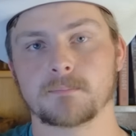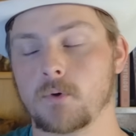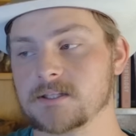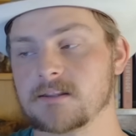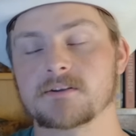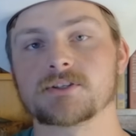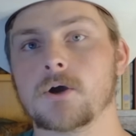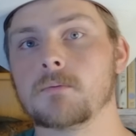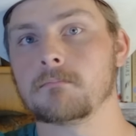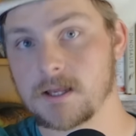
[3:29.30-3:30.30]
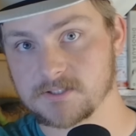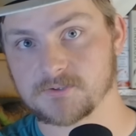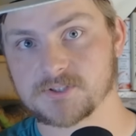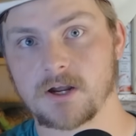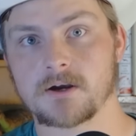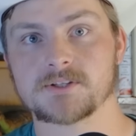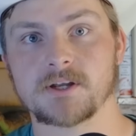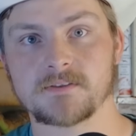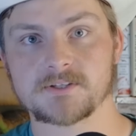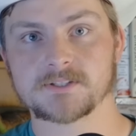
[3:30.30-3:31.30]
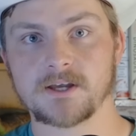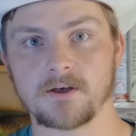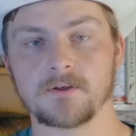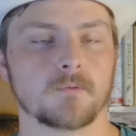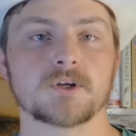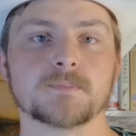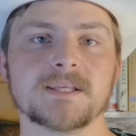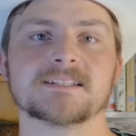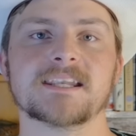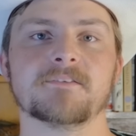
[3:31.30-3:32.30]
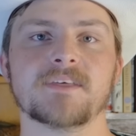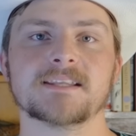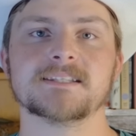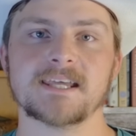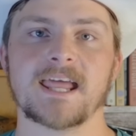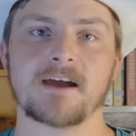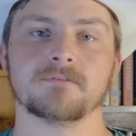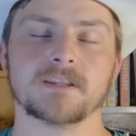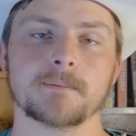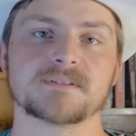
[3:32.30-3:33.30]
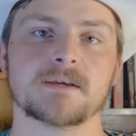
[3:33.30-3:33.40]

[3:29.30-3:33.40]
points and there's no muscle scars on their skull, which means that if they did have lips,